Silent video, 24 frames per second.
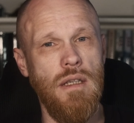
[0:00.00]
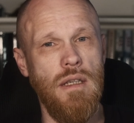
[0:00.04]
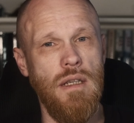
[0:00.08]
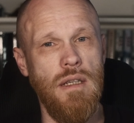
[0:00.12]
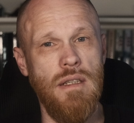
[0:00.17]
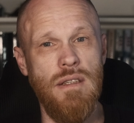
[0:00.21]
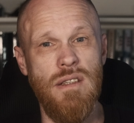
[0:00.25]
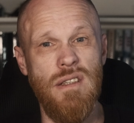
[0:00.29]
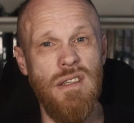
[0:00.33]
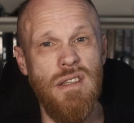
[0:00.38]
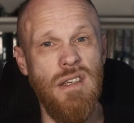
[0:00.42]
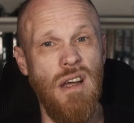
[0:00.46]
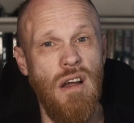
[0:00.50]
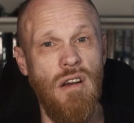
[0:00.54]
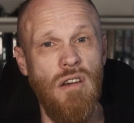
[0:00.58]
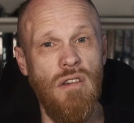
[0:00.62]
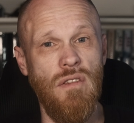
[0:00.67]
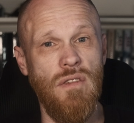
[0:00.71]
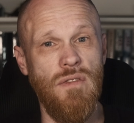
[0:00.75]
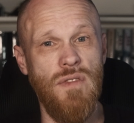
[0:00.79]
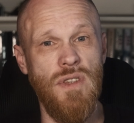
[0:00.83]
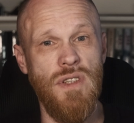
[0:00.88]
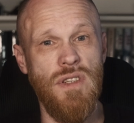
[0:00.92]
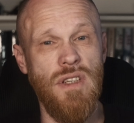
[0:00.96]
and sung
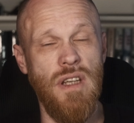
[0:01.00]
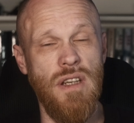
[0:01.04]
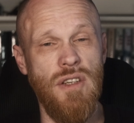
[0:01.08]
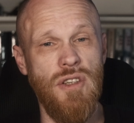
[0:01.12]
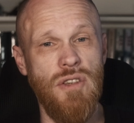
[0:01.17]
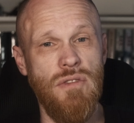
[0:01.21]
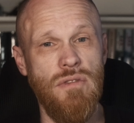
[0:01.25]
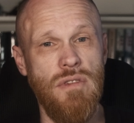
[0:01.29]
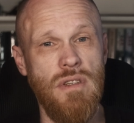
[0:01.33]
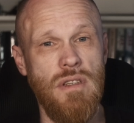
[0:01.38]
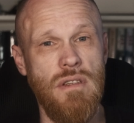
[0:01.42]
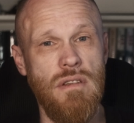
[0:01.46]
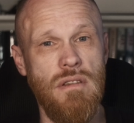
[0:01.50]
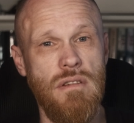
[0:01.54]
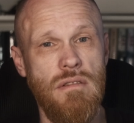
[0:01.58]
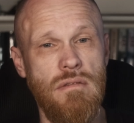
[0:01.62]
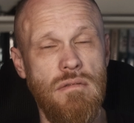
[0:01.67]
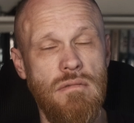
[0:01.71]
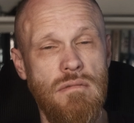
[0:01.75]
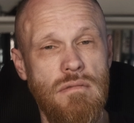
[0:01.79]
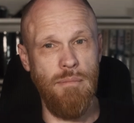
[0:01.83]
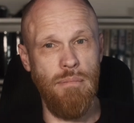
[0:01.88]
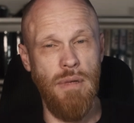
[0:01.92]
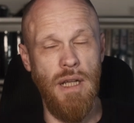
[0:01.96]
for centuries.
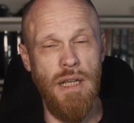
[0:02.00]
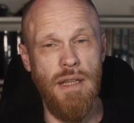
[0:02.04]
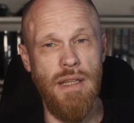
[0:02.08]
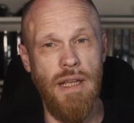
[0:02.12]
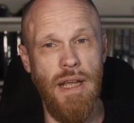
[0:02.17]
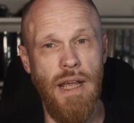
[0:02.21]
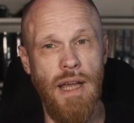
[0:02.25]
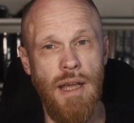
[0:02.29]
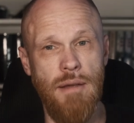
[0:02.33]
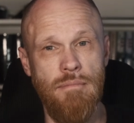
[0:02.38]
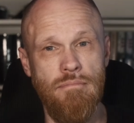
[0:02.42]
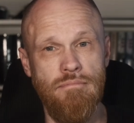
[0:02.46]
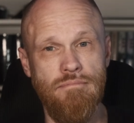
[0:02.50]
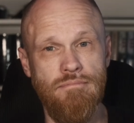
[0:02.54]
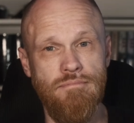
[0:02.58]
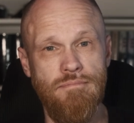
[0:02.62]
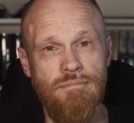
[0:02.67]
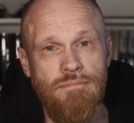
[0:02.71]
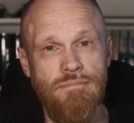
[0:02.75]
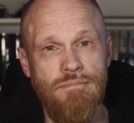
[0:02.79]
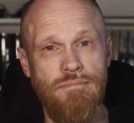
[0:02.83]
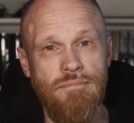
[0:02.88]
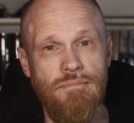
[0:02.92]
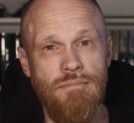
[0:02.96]
It played the game
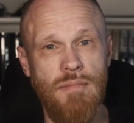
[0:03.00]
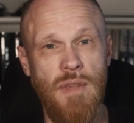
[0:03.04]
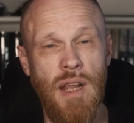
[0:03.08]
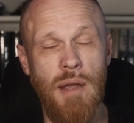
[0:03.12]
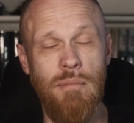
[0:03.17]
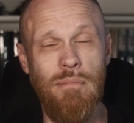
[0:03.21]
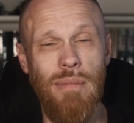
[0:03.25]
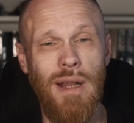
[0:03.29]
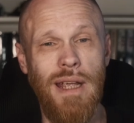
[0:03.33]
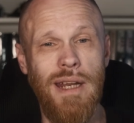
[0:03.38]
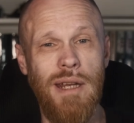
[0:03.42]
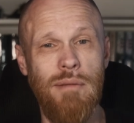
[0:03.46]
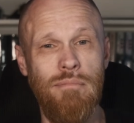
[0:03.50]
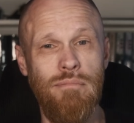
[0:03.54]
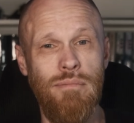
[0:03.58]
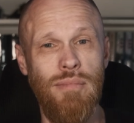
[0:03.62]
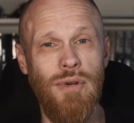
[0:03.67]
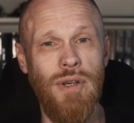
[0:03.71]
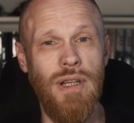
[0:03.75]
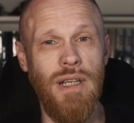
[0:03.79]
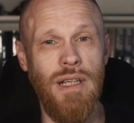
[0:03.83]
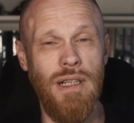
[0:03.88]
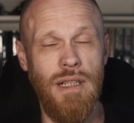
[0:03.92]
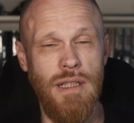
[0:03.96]
and played it
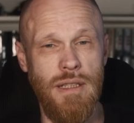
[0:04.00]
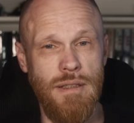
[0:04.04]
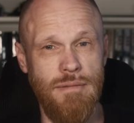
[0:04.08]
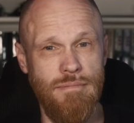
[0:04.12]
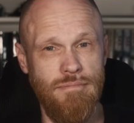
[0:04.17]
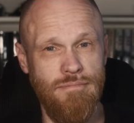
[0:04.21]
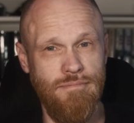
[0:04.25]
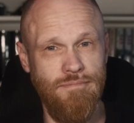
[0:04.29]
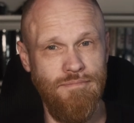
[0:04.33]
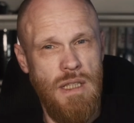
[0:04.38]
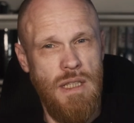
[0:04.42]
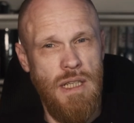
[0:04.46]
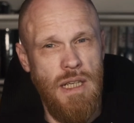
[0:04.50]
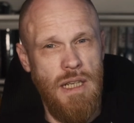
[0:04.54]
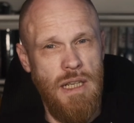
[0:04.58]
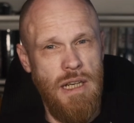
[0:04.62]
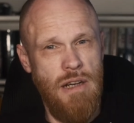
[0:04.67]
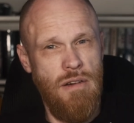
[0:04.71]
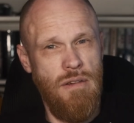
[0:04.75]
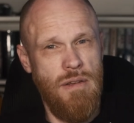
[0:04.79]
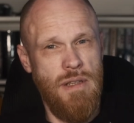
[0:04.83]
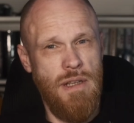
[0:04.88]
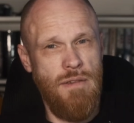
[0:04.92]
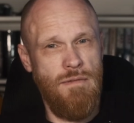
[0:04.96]
brilliantly. The
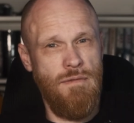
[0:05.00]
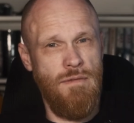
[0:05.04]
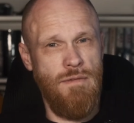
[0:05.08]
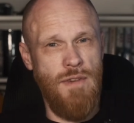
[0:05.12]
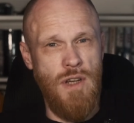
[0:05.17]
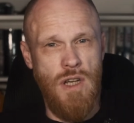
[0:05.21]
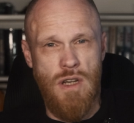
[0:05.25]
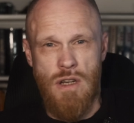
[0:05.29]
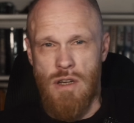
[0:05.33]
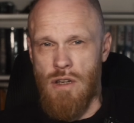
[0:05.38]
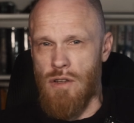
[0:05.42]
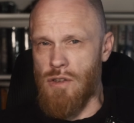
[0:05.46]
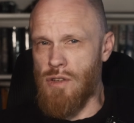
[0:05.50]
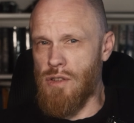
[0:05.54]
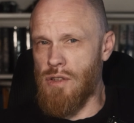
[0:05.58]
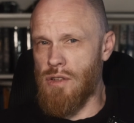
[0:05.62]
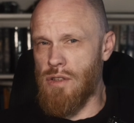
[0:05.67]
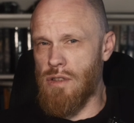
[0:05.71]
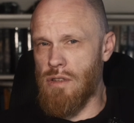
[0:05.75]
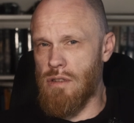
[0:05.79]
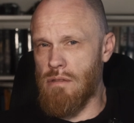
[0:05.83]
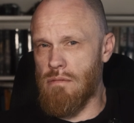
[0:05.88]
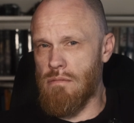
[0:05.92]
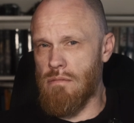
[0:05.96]
alliterative
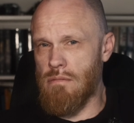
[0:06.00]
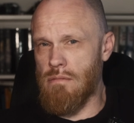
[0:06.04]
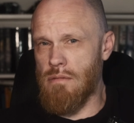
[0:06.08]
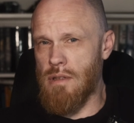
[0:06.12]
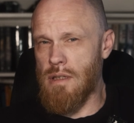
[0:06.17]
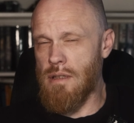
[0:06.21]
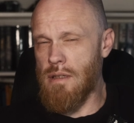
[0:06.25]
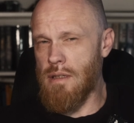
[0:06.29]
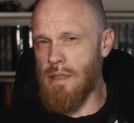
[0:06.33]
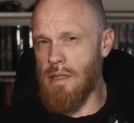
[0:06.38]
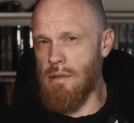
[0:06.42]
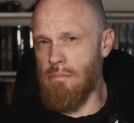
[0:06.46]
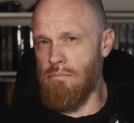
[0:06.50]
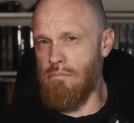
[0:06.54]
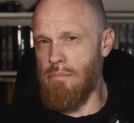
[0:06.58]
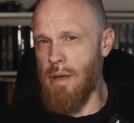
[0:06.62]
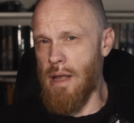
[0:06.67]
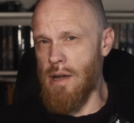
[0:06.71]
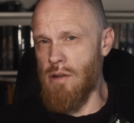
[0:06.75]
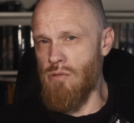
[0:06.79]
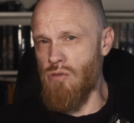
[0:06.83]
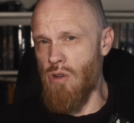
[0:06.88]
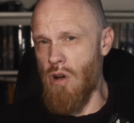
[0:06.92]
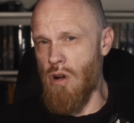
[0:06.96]
verse. This is the
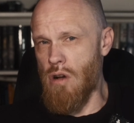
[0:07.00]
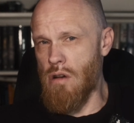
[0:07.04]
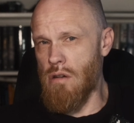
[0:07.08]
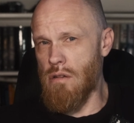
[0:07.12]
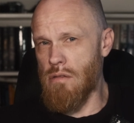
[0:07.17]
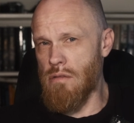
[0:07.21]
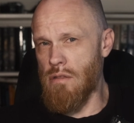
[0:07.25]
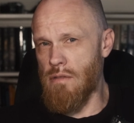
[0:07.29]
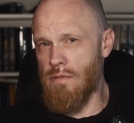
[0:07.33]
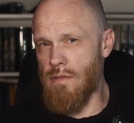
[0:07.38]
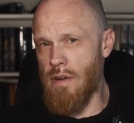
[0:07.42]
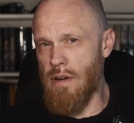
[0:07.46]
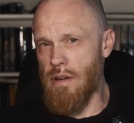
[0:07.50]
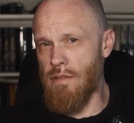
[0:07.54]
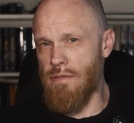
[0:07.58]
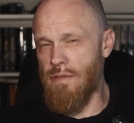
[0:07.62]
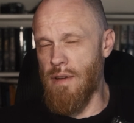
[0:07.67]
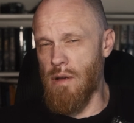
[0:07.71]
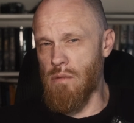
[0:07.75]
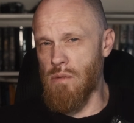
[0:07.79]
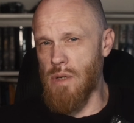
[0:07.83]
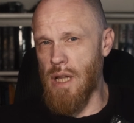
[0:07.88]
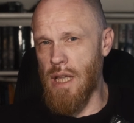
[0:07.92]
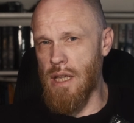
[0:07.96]
bedrock, the very
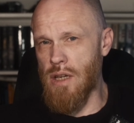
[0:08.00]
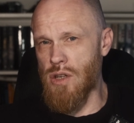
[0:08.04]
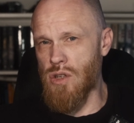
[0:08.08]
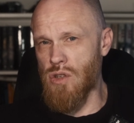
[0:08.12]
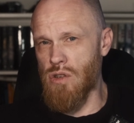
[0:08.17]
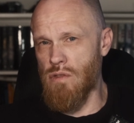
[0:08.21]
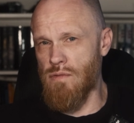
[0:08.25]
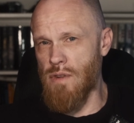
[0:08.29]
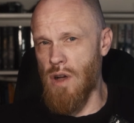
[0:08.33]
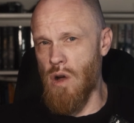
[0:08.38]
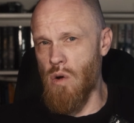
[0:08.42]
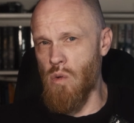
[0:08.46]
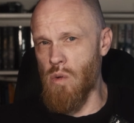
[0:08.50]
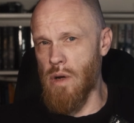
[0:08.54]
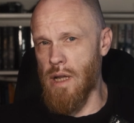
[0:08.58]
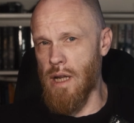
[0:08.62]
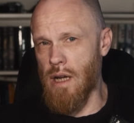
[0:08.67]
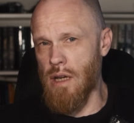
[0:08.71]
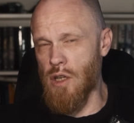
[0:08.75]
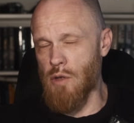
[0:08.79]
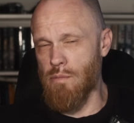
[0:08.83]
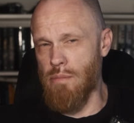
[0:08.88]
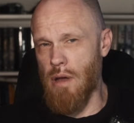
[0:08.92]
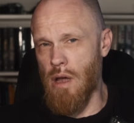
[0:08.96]
foundation of Old
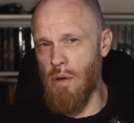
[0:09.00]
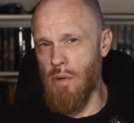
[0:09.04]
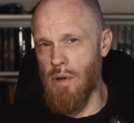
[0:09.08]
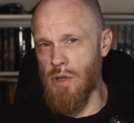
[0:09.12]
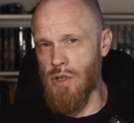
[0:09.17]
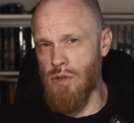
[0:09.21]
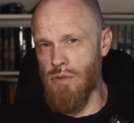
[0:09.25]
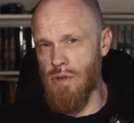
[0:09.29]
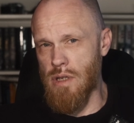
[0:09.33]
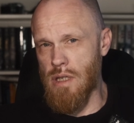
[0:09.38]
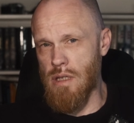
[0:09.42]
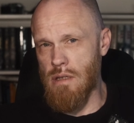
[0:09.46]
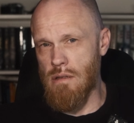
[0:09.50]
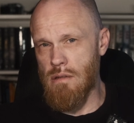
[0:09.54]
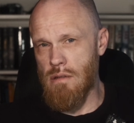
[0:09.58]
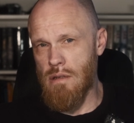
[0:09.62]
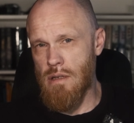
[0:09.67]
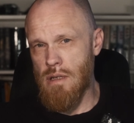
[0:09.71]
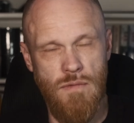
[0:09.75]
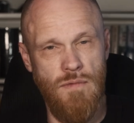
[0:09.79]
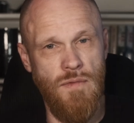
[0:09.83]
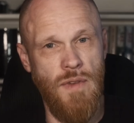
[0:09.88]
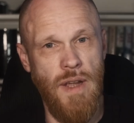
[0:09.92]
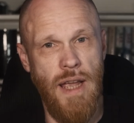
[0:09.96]
English poetry.
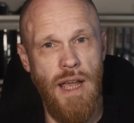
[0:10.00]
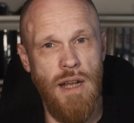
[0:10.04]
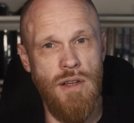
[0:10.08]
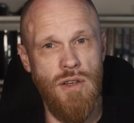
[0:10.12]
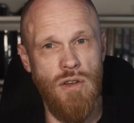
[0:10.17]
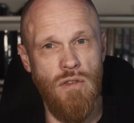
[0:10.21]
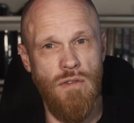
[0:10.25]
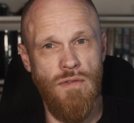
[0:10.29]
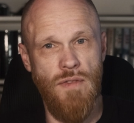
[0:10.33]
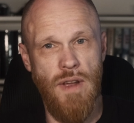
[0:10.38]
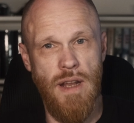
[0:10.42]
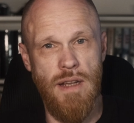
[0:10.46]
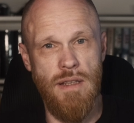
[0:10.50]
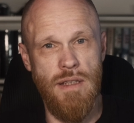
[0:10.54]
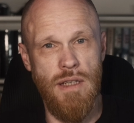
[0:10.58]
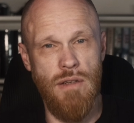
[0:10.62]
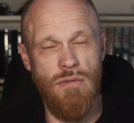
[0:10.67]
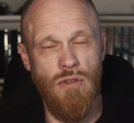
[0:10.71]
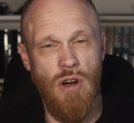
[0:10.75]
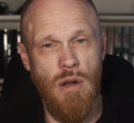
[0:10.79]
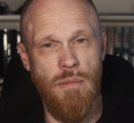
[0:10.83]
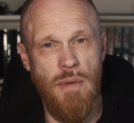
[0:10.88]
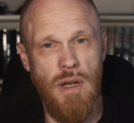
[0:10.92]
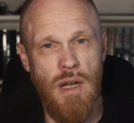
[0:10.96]
Forget your fancy
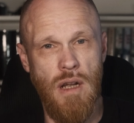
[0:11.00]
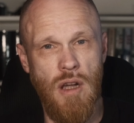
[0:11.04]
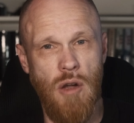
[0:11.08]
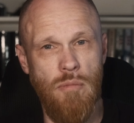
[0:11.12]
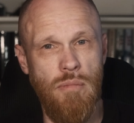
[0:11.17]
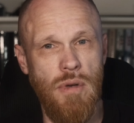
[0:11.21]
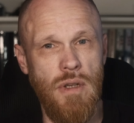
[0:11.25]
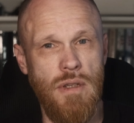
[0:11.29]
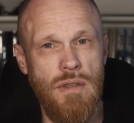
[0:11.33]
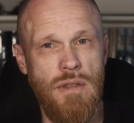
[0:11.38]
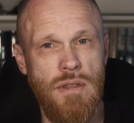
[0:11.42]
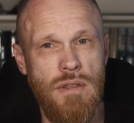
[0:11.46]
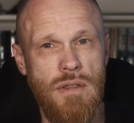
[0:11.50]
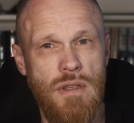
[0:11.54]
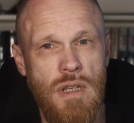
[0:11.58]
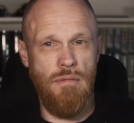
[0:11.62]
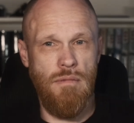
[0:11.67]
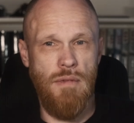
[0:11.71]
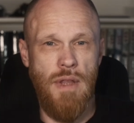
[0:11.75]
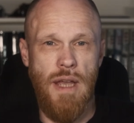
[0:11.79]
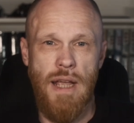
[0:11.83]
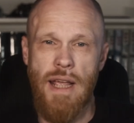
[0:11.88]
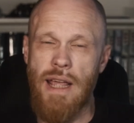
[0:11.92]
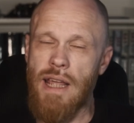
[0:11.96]
rhyming couplets,
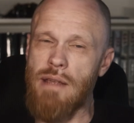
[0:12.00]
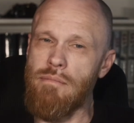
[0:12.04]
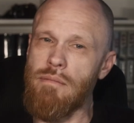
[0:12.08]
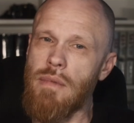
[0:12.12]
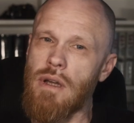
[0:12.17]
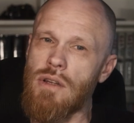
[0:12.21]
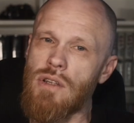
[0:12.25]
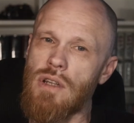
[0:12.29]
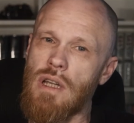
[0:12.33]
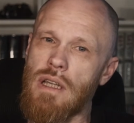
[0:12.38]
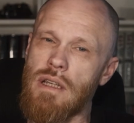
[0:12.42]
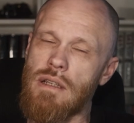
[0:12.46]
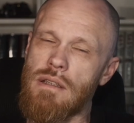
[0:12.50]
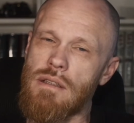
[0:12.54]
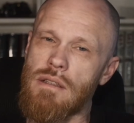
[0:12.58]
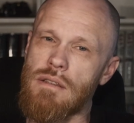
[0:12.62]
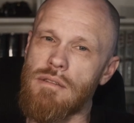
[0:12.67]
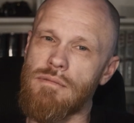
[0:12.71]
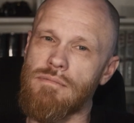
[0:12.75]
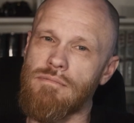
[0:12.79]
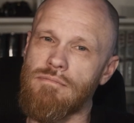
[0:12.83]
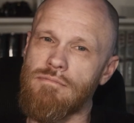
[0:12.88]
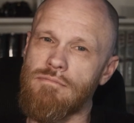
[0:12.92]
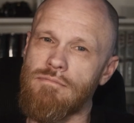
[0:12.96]
that came much later.
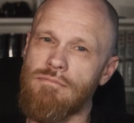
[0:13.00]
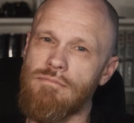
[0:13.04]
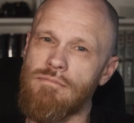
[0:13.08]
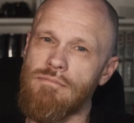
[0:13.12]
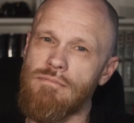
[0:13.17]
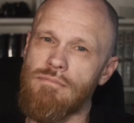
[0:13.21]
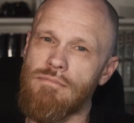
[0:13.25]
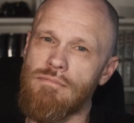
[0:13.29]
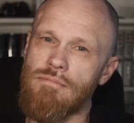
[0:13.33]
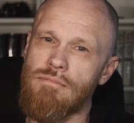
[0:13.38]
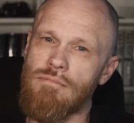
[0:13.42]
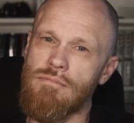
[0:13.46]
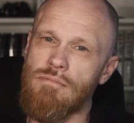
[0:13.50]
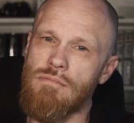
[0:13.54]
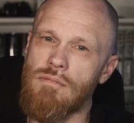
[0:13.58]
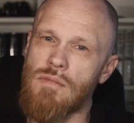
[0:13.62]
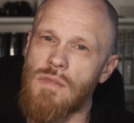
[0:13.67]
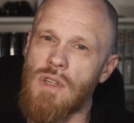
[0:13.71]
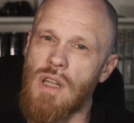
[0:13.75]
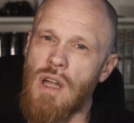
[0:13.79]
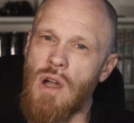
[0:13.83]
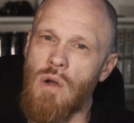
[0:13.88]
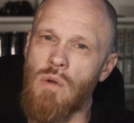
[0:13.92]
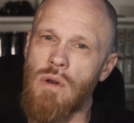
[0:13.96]

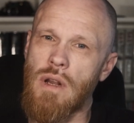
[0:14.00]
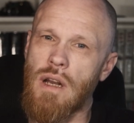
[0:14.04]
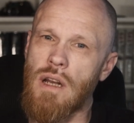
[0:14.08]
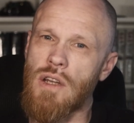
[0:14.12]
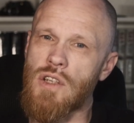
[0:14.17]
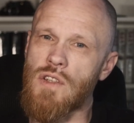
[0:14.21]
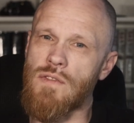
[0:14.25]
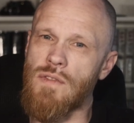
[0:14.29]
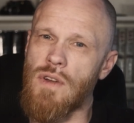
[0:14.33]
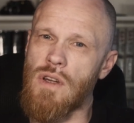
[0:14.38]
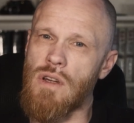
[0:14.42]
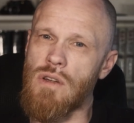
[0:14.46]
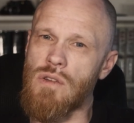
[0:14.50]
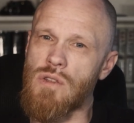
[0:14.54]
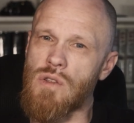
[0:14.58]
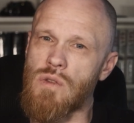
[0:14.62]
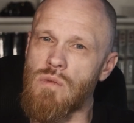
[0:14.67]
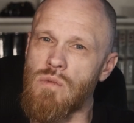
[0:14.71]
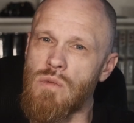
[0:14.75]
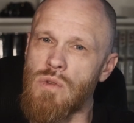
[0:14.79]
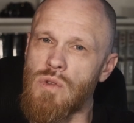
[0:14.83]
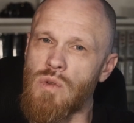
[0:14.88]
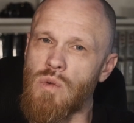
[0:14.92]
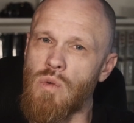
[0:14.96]
Old English
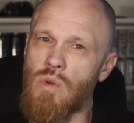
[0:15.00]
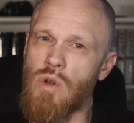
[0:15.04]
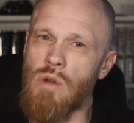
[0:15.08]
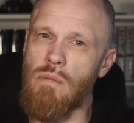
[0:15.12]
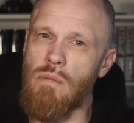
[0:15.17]
verse was all